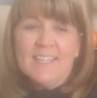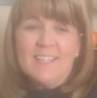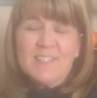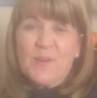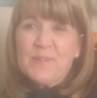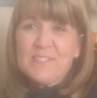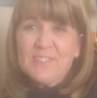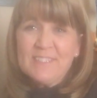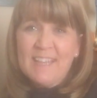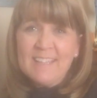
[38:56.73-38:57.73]
So
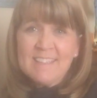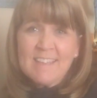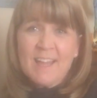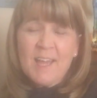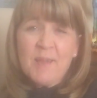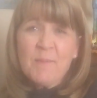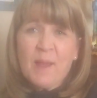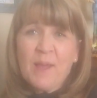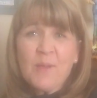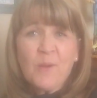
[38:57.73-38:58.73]
until next time,
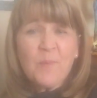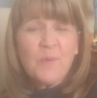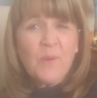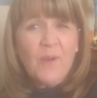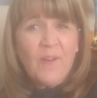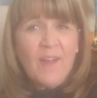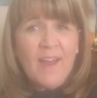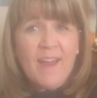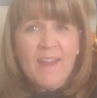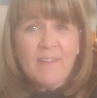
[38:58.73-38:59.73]
I hope you all
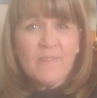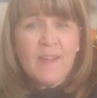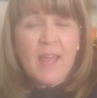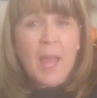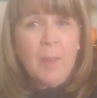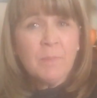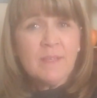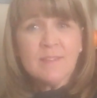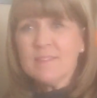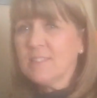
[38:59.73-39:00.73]
have a
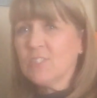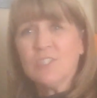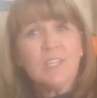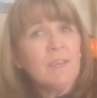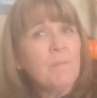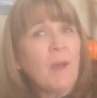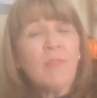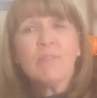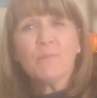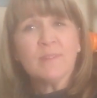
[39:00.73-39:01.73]
happy stitchy
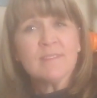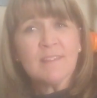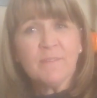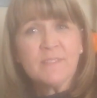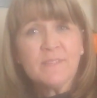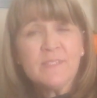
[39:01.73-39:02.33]
month, what's left of